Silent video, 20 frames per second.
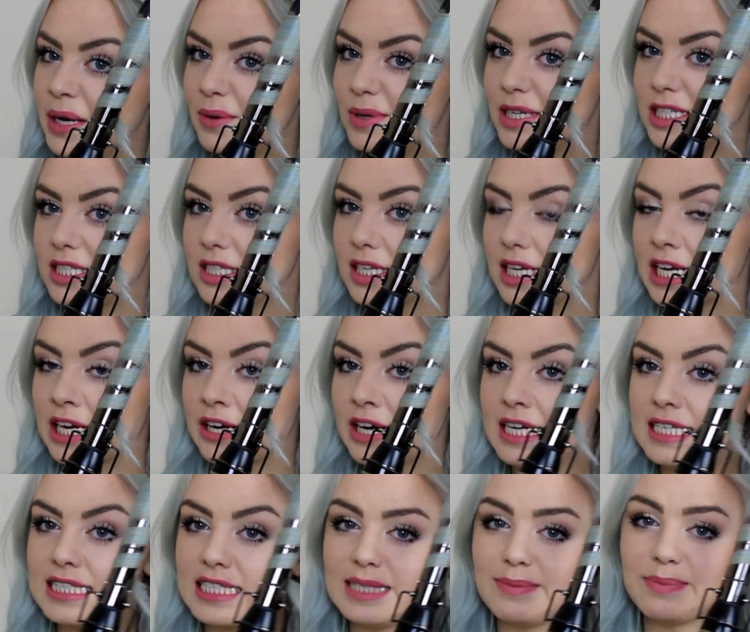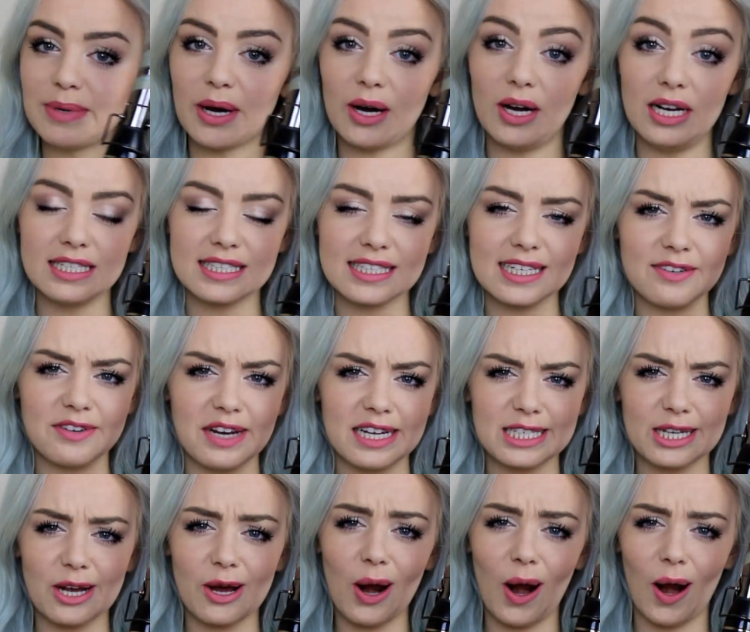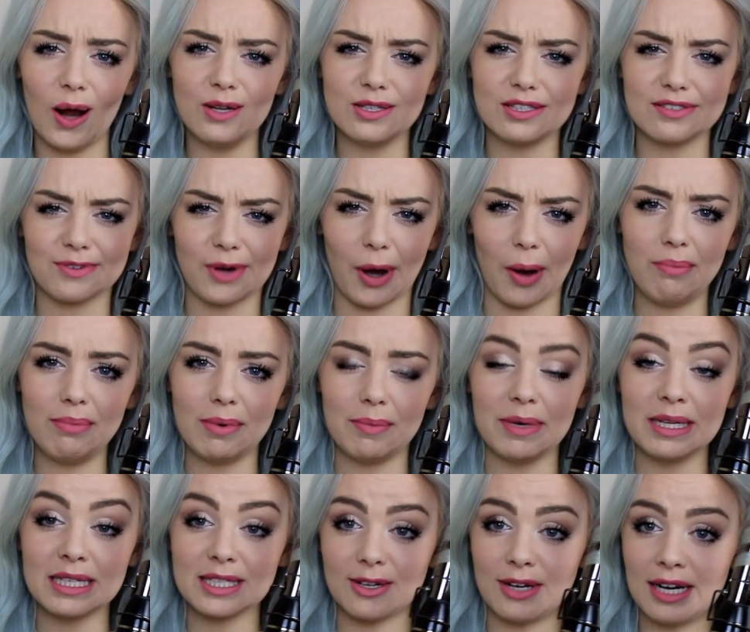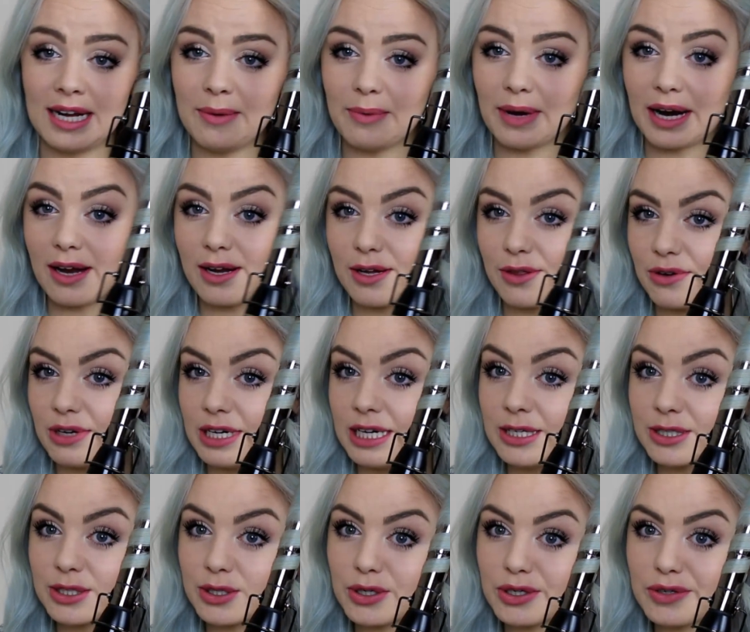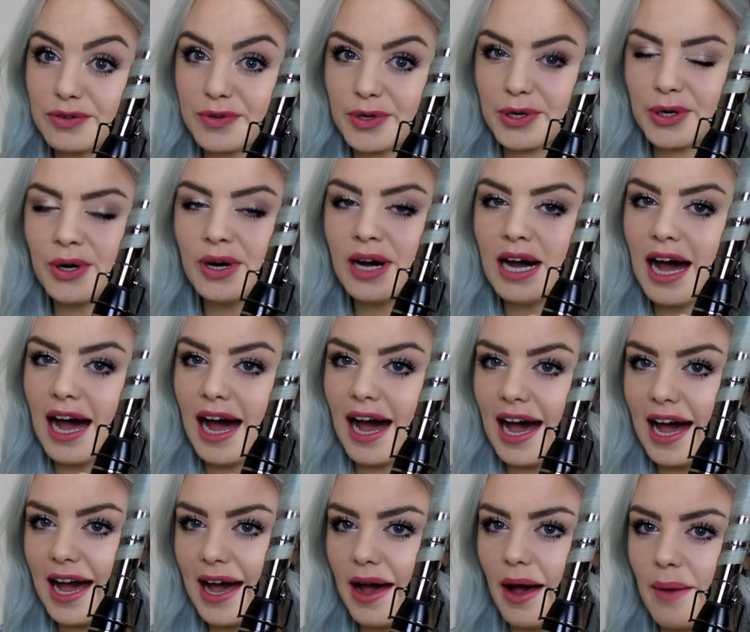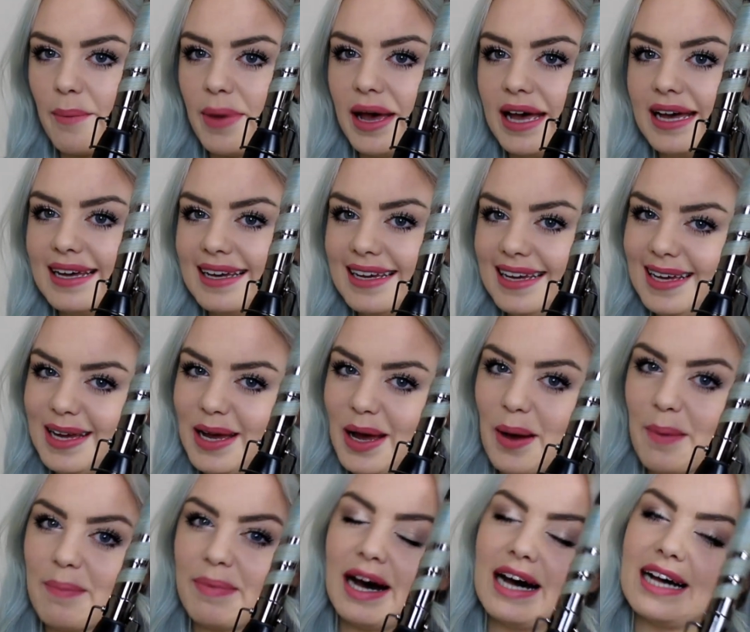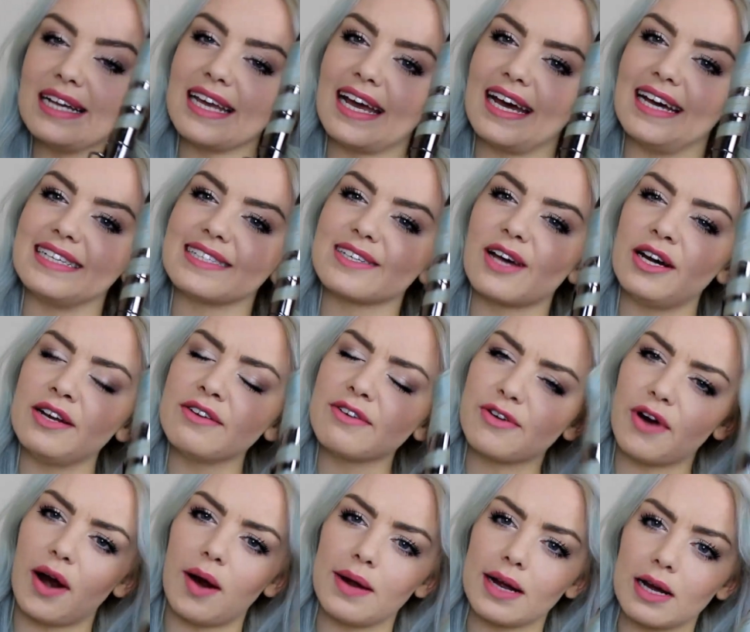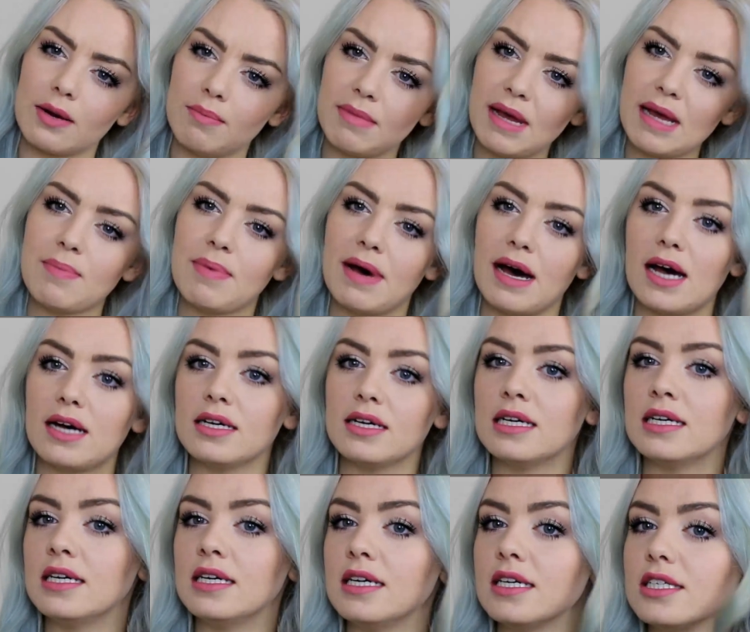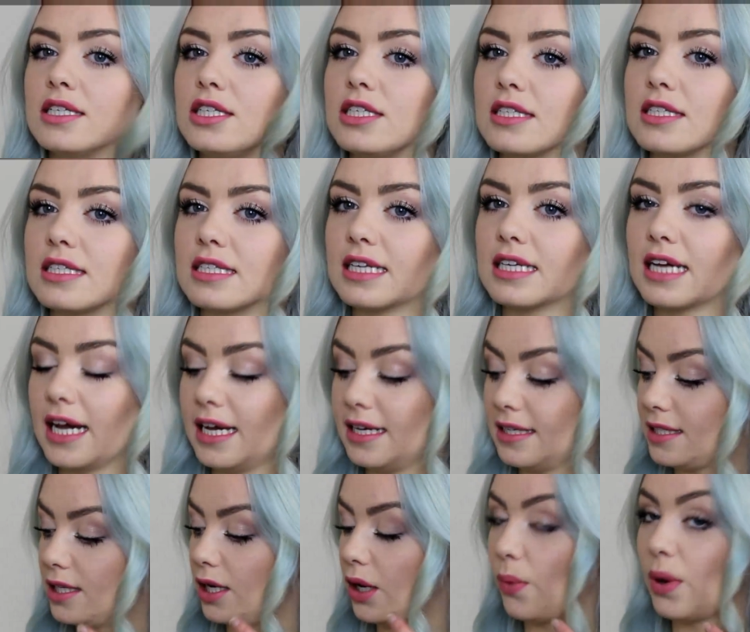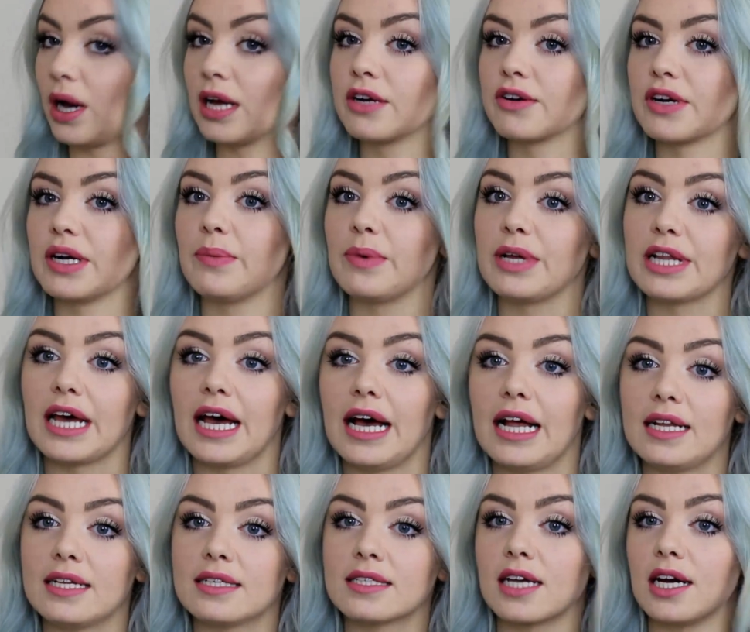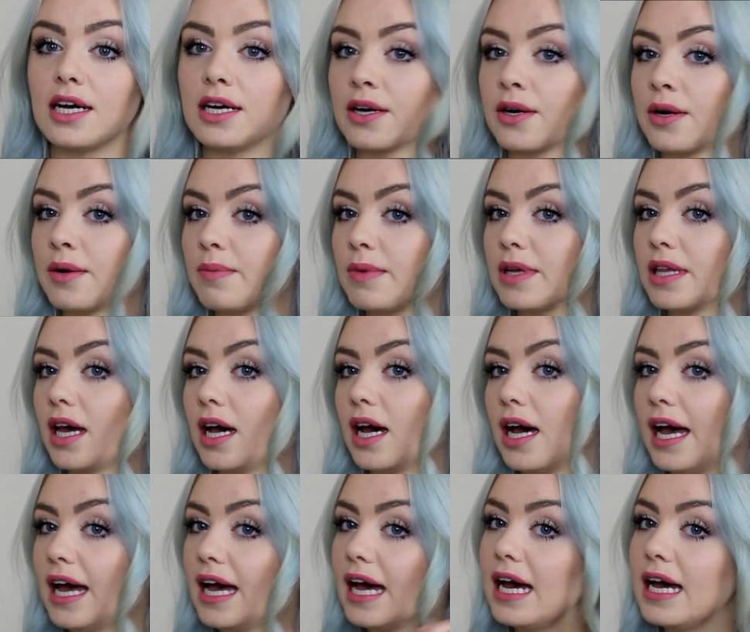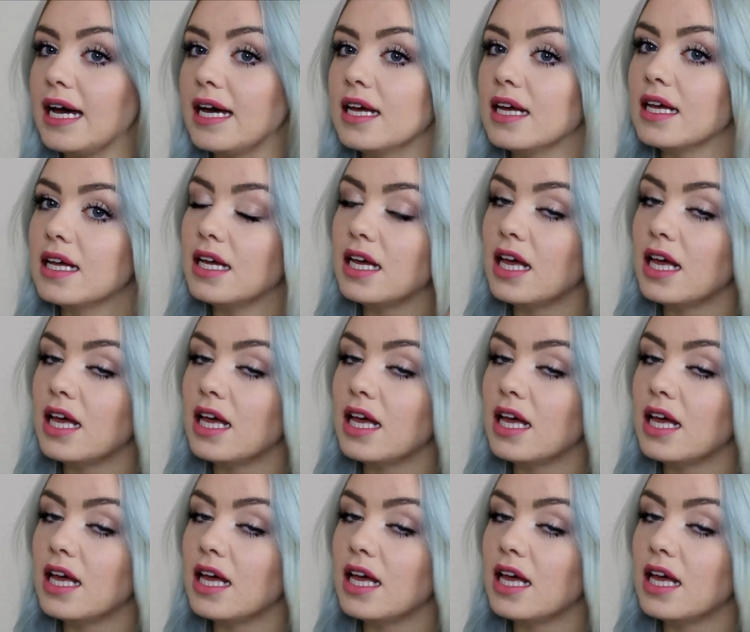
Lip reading: which is looking crazy, but honestly I've actually got loads of compliments on it when I thought it looked awful. But yeah, it's kind of growing on me, but just in case you're wondering what the hell is going on with her hair,